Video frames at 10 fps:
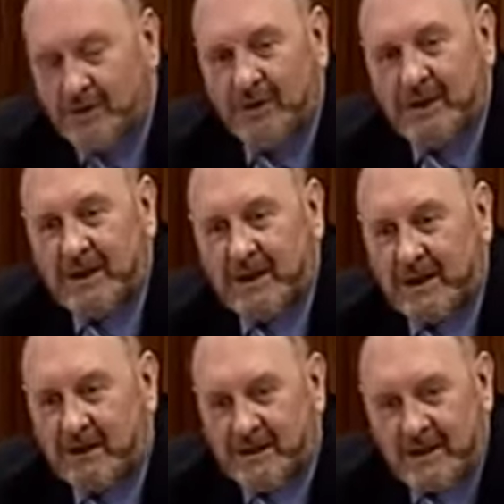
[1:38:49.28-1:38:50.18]
looking at
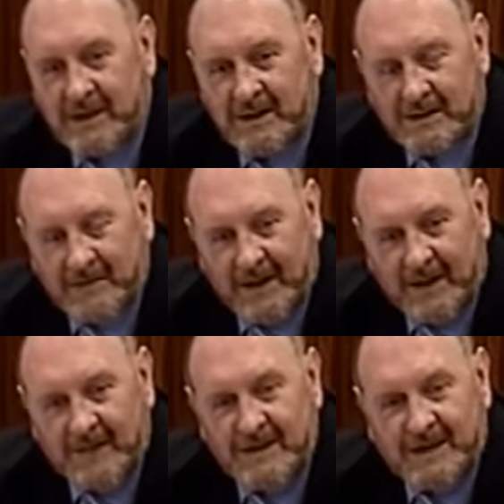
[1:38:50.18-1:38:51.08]
housing
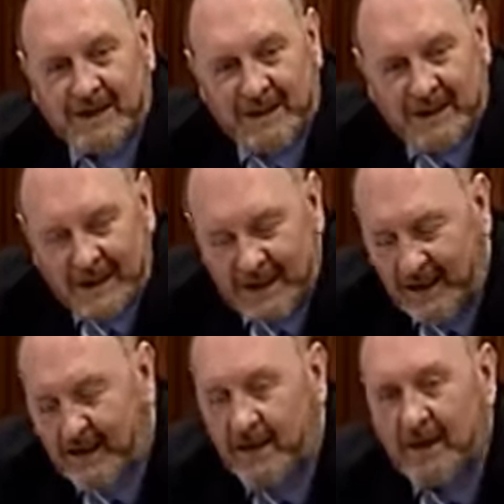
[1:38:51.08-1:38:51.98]
developments in the area
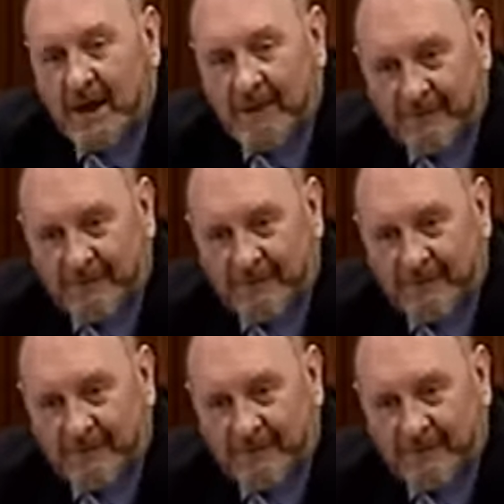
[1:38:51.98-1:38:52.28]
in